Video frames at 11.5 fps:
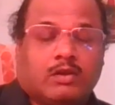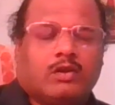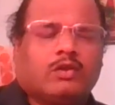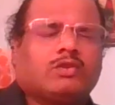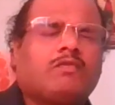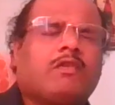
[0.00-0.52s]

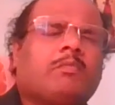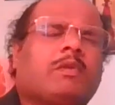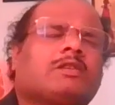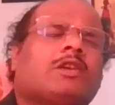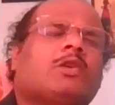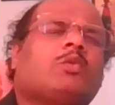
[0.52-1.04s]
So one
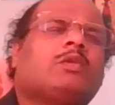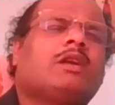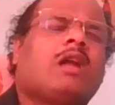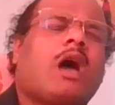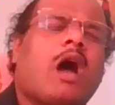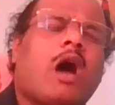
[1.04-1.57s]
person told that
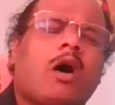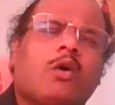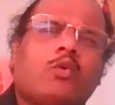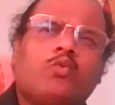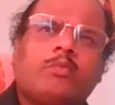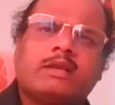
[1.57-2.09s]

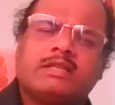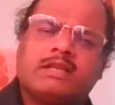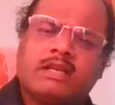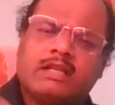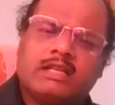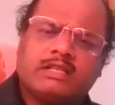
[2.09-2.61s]
how
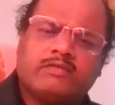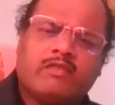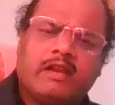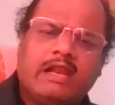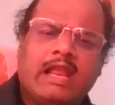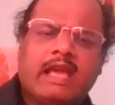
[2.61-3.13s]
basically this
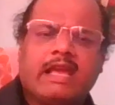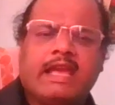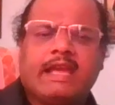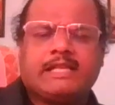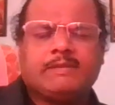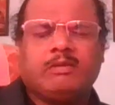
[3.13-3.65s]
1 lakh
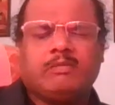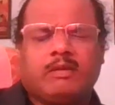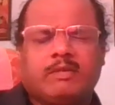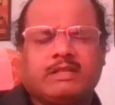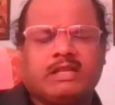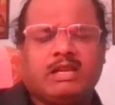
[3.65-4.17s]
age people
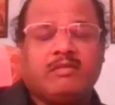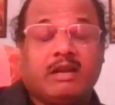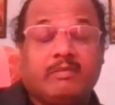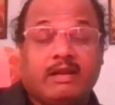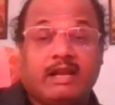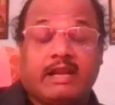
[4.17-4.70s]
basically might
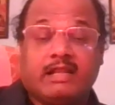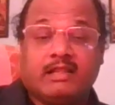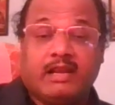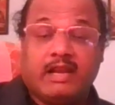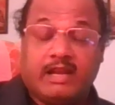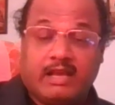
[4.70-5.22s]
be getting the
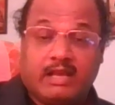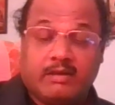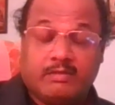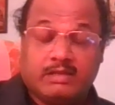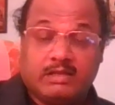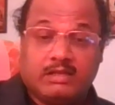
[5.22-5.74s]
data here
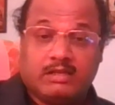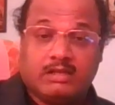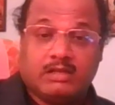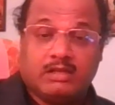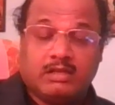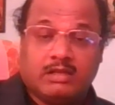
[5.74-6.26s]
basically.
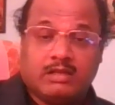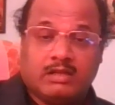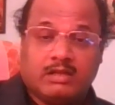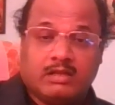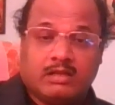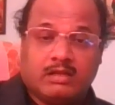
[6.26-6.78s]

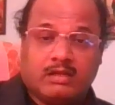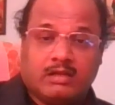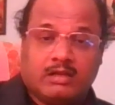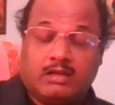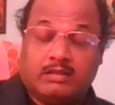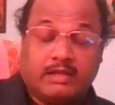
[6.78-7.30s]

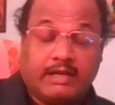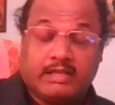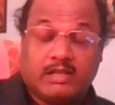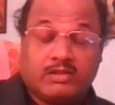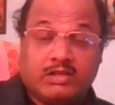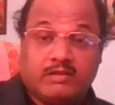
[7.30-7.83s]
That is
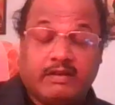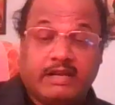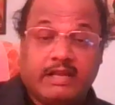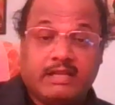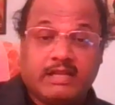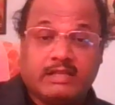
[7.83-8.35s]
actually very
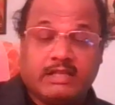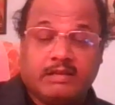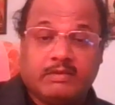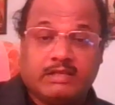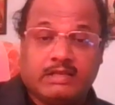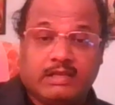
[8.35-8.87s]
dangerous thing
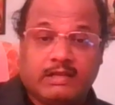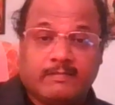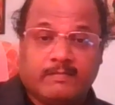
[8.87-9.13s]
basically.